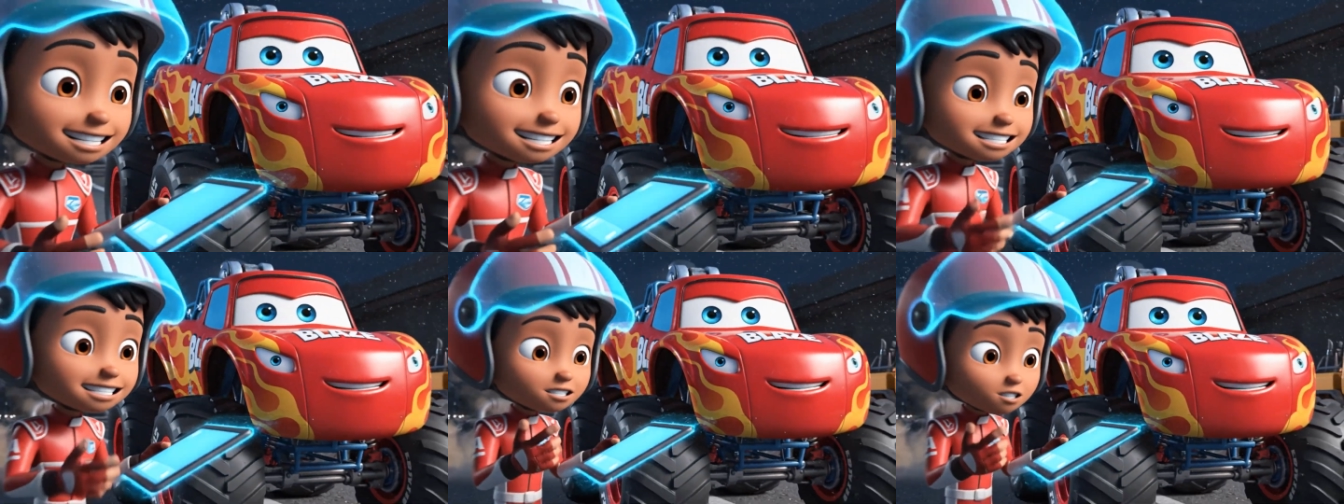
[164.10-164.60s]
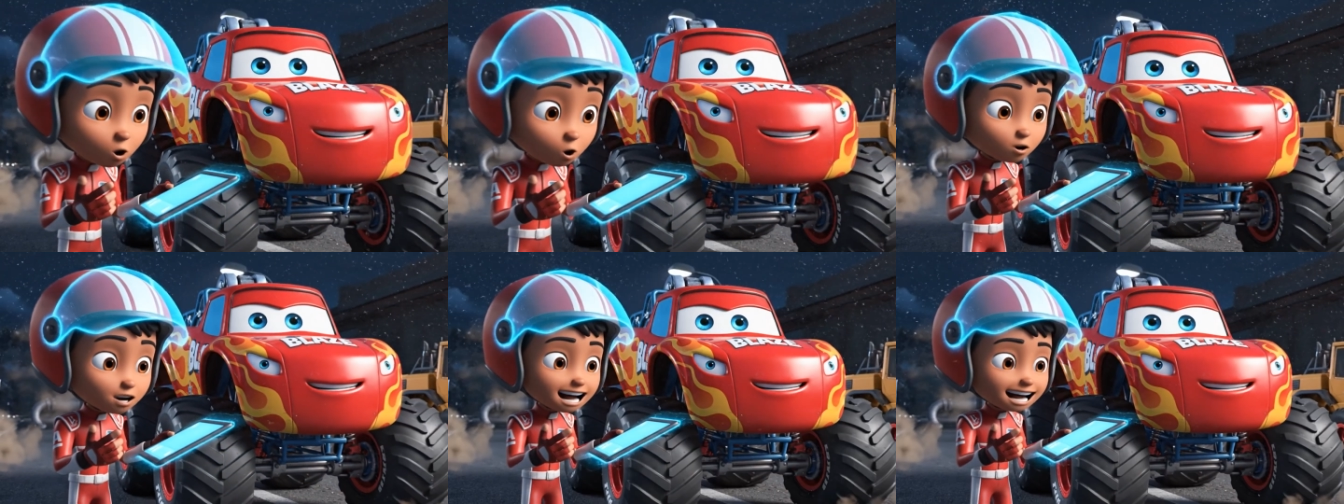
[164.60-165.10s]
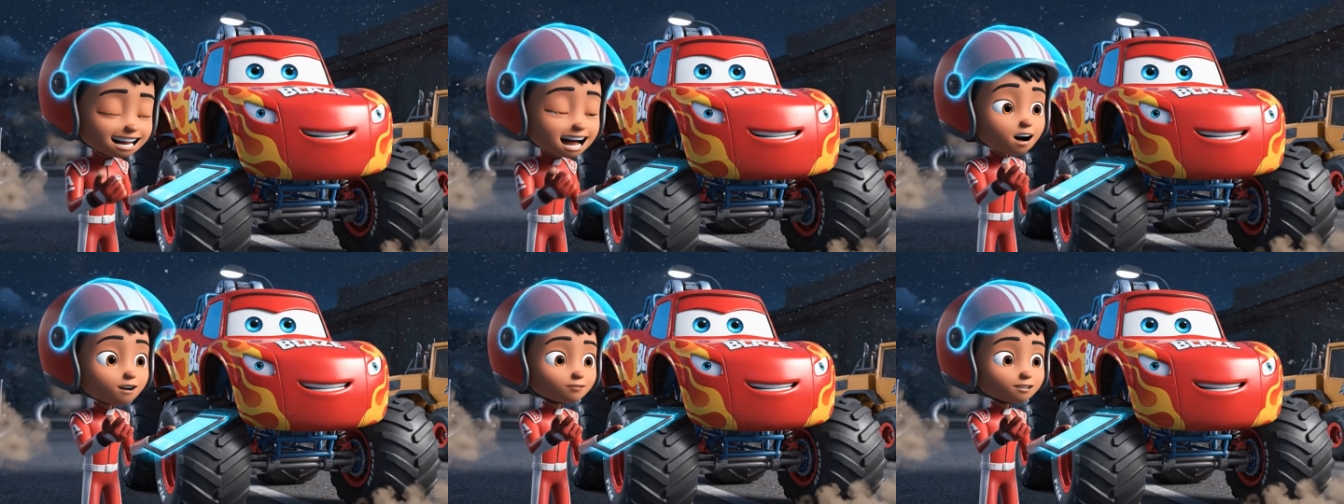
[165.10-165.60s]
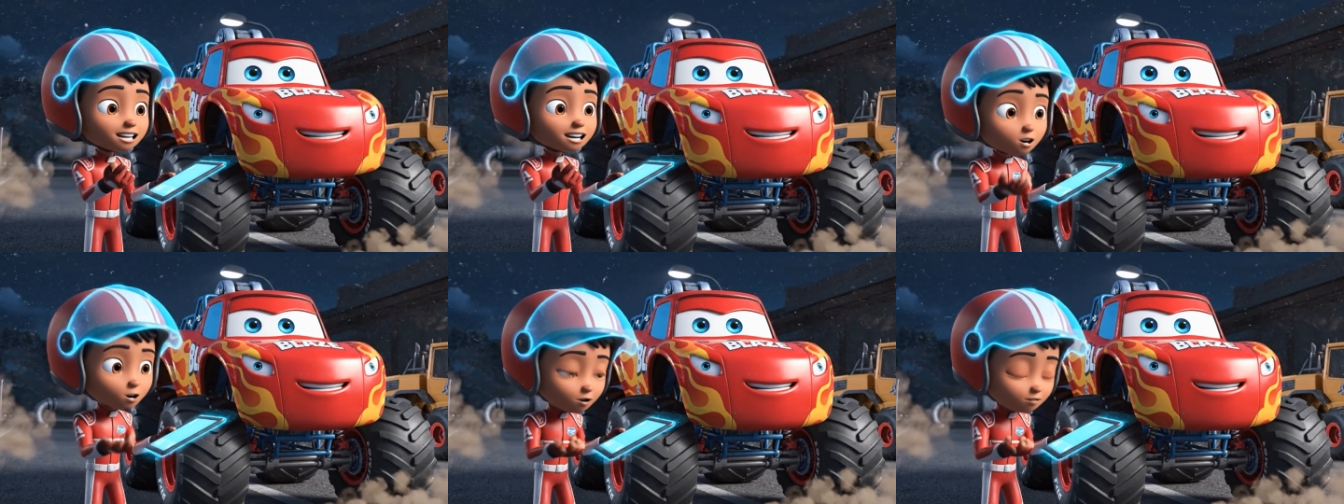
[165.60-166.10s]
to dig slowly and carefully to
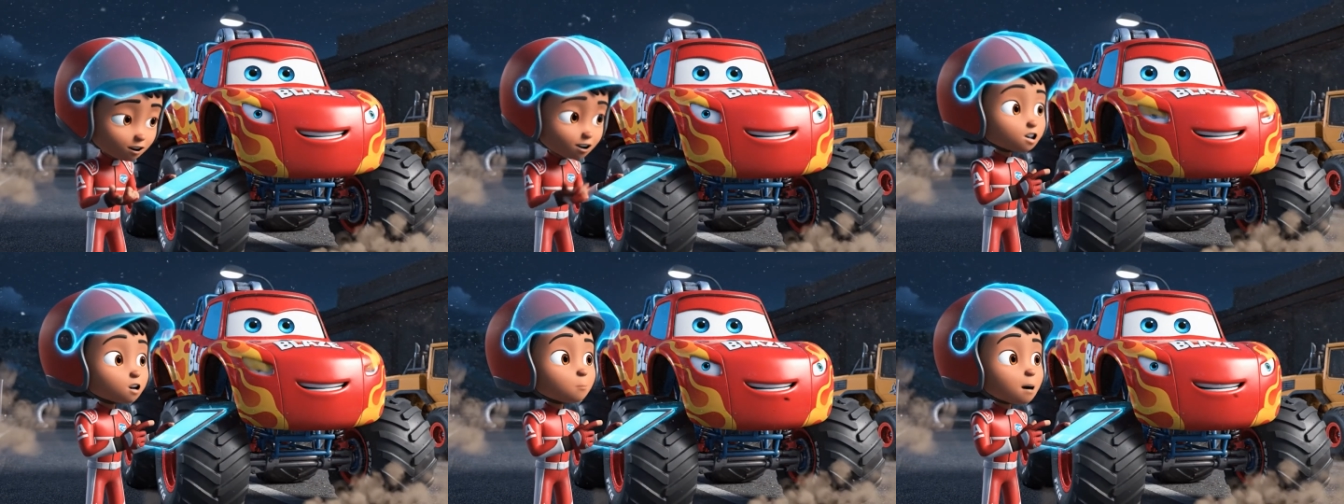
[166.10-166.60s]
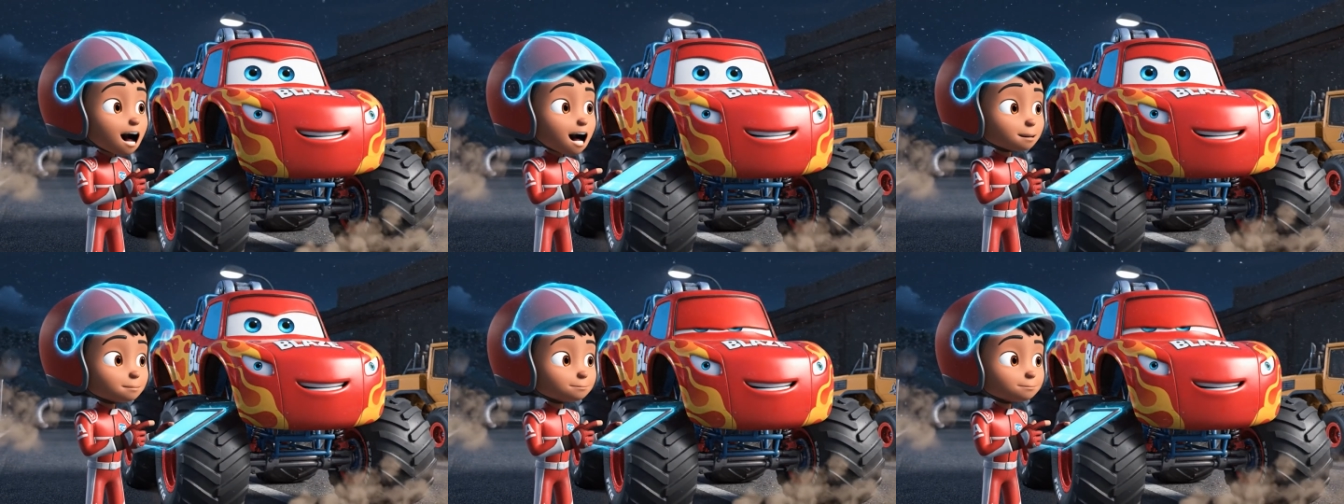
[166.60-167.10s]
curve under the pipe.